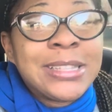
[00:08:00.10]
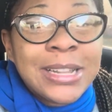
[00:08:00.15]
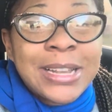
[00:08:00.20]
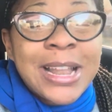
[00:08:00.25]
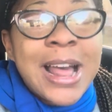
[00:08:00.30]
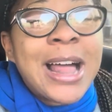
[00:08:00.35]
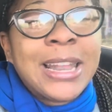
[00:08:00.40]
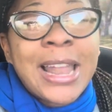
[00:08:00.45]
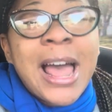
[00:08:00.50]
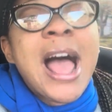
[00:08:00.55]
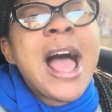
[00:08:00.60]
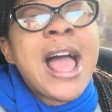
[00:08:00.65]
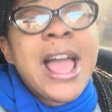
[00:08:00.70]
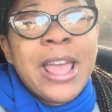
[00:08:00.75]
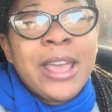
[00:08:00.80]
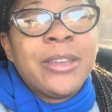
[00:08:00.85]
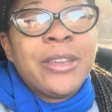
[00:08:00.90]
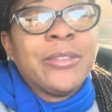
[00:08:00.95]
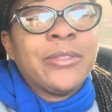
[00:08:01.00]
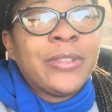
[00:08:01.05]
in our
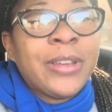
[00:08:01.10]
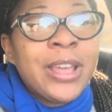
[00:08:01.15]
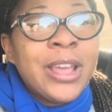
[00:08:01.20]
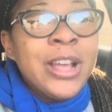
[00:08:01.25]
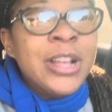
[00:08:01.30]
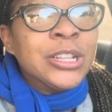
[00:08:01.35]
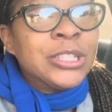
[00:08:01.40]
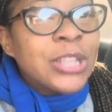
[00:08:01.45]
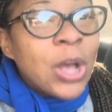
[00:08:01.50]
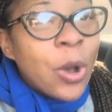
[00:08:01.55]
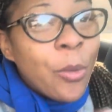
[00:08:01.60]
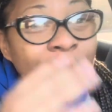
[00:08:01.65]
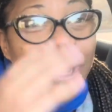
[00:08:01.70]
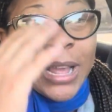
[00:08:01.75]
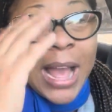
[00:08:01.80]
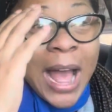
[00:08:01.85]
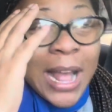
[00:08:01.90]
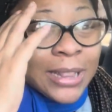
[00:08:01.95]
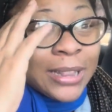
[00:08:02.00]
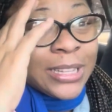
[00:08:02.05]
life. So we
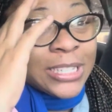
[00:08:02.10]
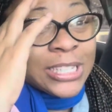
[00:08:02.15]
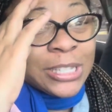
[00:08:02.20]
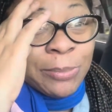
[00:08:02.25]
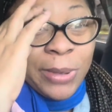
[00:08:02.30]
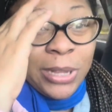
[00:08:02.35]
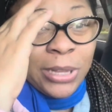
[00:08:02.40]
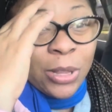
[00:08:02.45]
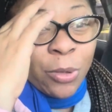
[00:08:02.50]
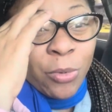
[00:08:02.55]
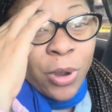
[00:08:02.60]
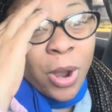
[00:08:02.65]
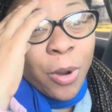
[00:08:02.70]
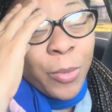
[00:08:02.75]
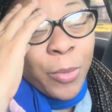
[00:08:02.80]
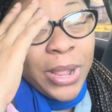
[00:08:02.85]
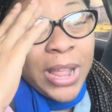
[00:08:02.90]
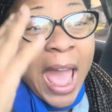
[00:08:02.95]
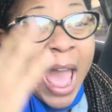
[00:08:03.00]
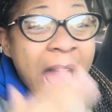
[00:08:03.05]
got to speak the word.
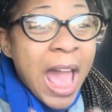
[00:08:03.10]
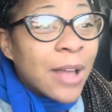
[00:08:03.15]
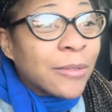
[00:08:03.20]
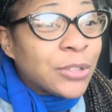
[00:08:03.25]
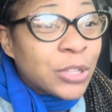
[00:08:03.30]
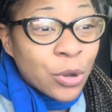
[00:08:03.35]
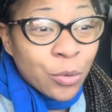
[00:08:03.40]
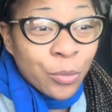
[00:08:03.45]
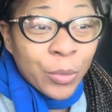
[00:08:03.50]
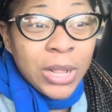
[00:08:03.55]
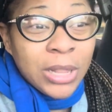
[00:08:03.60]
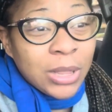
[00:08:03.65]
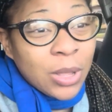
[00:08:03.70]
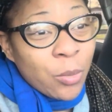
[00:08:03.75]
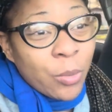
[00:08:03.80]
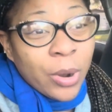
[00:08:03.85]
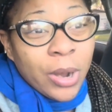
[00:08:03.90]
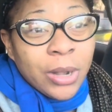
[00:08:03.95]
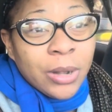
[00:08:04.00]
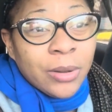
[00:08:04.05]
We have to read the
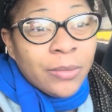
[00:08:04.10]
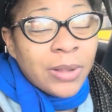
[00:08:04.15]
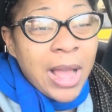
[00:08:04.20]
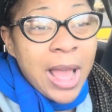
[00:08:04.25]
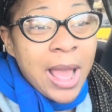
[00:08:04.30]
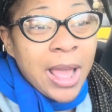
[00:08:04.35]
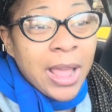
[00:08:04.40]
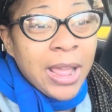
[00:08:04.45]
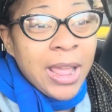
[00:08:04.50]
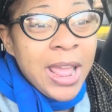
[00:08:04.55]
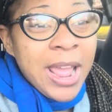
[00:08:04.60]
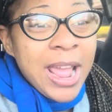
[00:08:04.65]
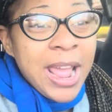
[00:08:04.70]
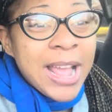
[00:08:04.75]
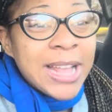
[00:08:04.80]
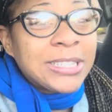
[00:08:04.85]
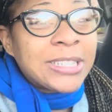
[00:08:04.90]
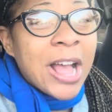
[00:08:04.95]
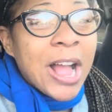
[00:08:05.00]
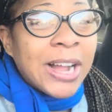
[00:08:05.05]
word of God.
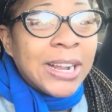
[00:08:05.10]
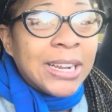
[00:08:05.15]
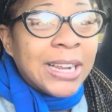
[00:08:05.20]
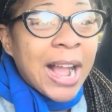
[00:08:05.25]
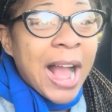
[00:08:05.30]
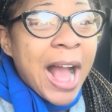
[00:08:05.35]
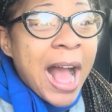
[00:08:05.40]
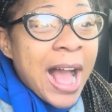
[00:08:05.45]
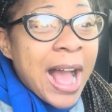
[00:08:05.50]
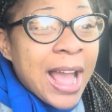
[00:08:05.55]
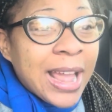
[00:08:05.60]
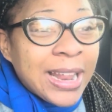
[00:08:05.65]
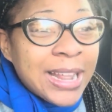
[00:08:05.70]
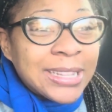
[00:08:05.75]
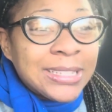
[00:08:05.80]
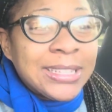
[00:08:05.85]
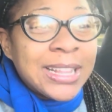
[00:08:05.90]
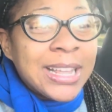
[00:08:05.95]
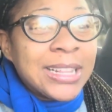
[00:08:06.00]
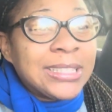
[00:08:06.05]
It's our guide. It
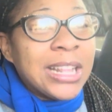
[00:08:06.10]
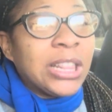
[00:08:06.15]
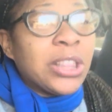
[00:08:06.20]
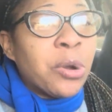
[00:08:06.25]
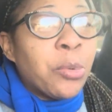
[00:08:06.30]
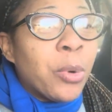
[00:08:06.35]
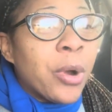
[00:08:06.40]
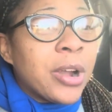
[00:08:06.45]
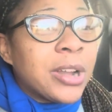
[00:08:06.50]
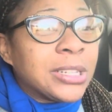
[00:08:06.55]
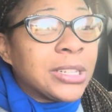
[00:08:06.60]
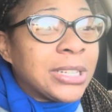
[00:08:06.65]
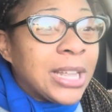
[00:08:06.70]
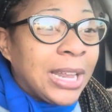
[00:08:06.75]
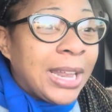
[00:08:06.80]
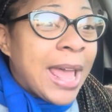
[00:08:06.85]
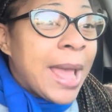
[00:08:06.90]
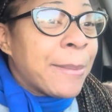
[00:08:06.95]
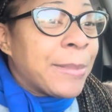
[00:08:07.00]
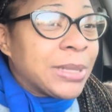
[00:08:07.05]
says that the word is a
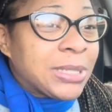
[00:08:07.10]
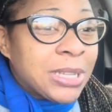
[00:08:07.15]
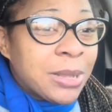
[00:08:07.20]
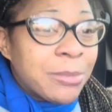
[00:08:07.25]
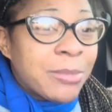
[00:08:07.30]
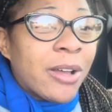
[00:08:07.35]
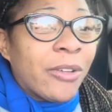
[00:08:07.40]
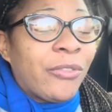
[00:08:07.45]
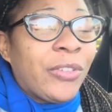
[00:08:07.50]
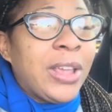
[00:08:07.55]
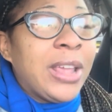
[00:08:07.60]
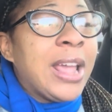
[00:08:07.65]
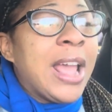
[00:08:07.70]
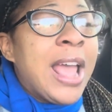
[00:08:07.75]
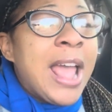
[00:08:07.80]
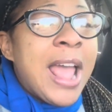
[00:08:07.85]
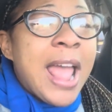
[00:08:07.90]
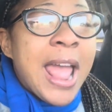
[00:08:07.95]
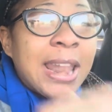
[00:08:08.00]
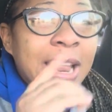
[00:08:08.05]
lamp unto my feet
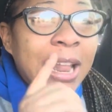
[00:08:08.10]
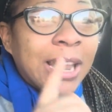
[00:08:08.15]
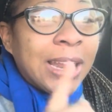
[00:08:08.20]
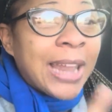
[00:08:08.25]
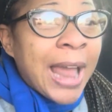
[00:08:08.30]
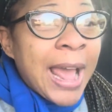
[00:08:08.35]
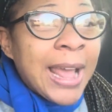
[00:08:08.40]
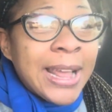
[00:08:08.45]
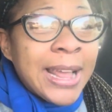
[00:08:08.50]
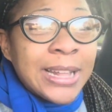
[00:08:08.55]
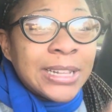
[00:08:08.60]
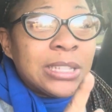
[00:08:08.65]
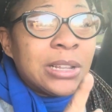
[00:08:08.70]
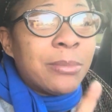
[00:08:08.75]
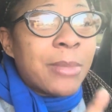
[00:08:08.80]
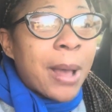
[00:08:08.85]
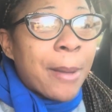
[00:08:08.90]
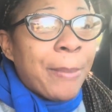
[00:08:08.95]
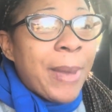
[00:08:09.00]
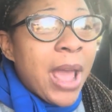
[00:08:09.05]
and a light unto
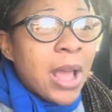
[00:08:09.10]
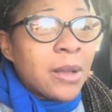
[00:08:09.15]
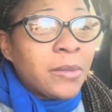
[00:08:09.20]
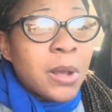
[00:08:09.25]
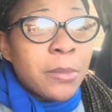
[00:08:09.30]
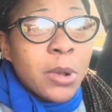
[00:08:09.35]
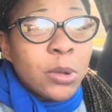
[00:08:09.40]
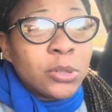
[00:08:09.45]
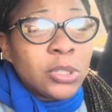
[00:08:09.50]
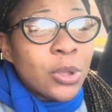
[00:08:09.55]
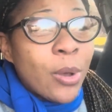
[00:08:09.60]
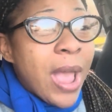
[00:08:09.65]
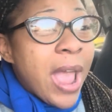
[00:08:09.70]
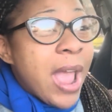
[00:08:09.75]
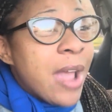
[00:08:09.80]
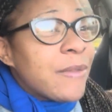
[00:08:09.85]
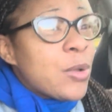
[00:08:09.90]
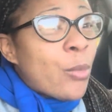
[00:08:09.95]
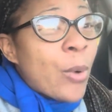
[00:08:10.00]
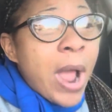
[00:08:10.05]
my path. Come on. So
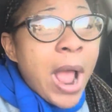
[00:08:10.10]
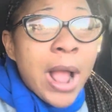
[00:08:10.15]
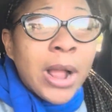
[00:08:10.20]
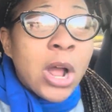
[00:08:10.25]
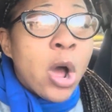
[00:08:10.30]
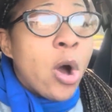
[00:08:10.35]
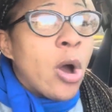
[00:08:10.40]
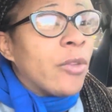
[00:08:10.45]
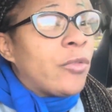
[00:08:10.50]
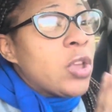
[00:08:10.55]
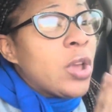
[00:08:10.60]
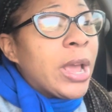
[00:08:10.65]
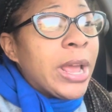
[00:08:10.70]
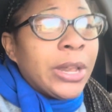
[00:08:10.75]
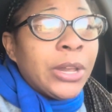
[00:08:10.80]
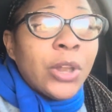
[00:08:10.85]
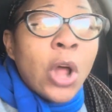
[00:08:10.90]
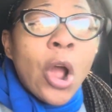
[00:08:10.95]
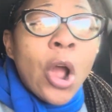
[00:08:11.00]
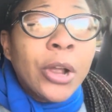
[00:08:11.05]
everywhere I go, if you're
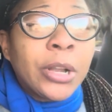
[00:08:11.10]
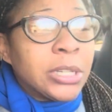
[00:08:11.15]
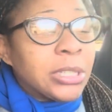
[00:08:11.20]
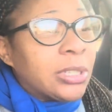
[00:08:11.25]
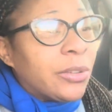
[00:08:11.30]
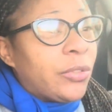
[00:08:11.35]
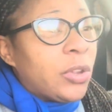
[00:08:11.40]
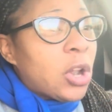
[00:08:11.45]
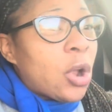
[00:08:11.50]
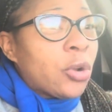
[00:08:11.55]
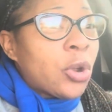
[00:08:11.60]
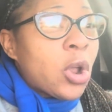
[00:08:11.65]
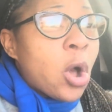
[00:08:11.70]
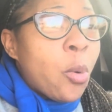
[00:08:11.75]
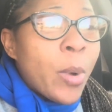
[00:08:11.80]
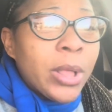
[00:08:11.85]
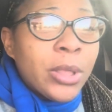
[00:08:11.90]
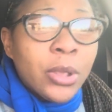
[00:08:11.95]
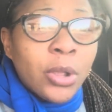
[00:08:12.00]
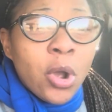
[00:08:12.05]
in darkness, if you don't know
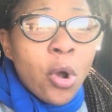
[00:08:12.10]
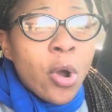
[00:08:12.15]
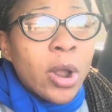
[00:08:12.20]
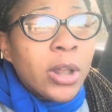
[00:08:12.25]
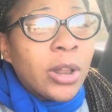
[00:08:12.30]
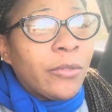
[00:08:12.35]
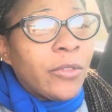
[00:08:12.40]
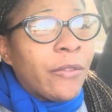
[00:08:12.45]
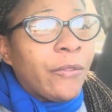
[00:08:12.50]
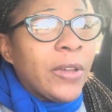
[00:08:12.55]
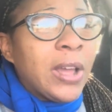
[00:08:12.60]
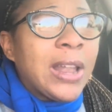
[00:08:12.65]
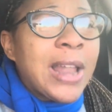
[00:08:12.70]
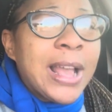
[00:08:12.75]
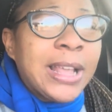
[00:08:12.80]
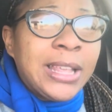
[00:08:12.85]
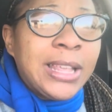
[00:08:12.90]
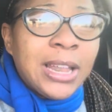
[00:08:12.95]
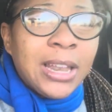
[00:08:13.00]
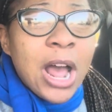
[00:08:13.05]
where you're going, if you feel
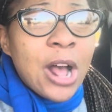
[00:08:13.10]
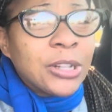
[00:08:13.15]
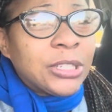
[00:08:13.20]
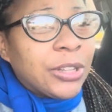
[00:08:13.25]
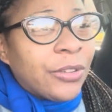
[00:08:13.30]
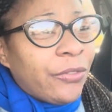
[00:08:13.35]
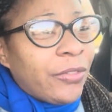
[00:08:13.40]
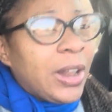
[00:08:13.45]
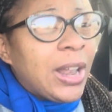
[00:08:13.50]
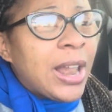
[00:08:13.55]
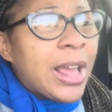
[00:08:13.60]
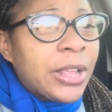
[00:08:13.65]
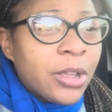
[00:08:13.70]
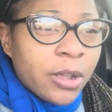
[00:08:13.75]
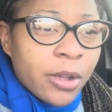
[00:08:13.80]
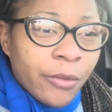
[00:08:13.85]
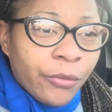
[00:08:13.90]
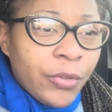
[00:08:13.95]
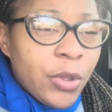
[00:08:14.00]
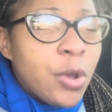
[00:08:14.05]
like you're lost, you feel like you're
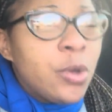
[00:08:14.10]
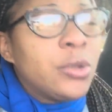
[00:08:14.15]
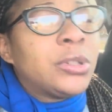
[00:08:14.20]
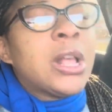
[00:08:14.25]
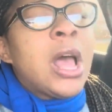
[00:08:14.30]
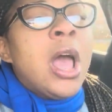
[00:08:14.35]
confused,